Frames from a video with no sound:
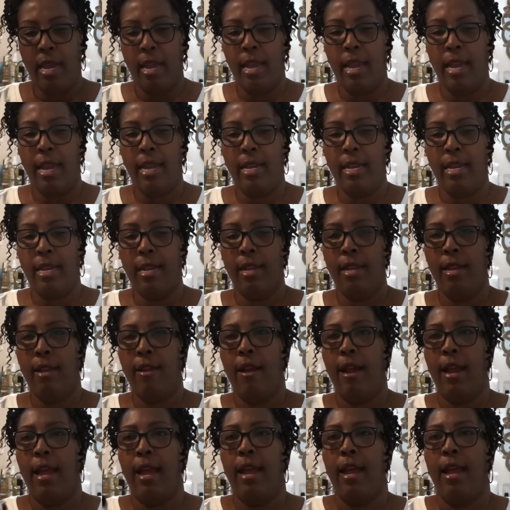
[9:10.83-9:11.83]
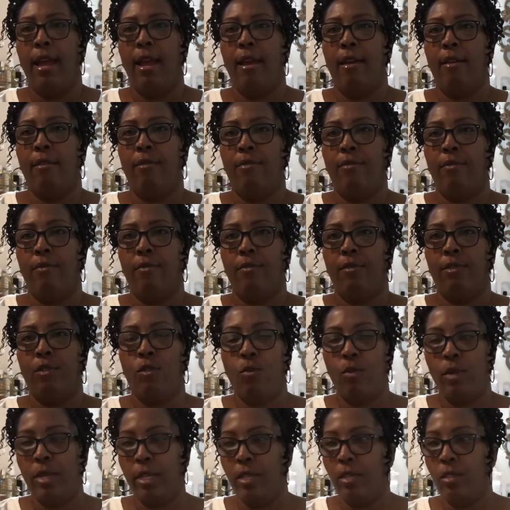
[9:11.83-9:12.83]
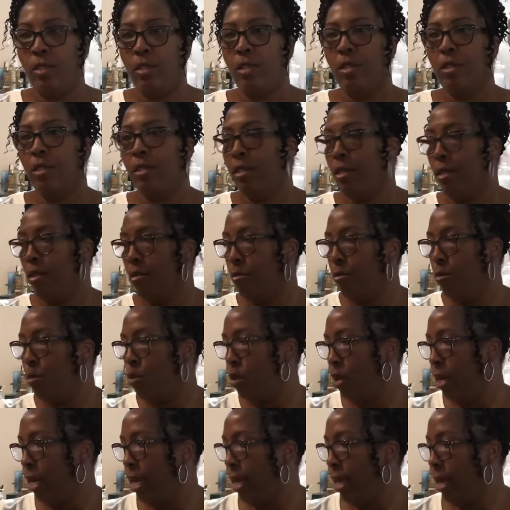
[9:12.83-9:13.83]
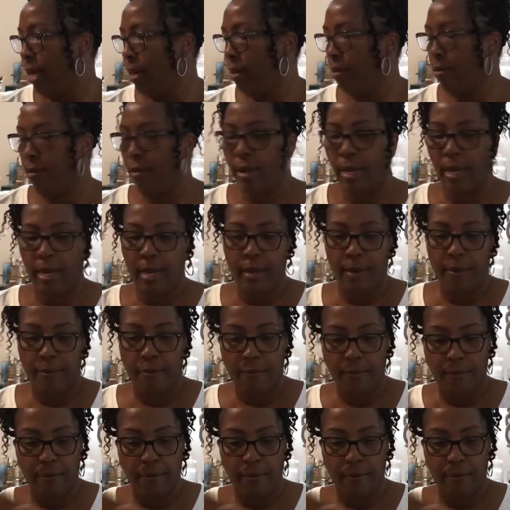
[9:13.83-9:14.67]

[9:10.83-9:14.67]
And in here I have tweezers, more hand cream,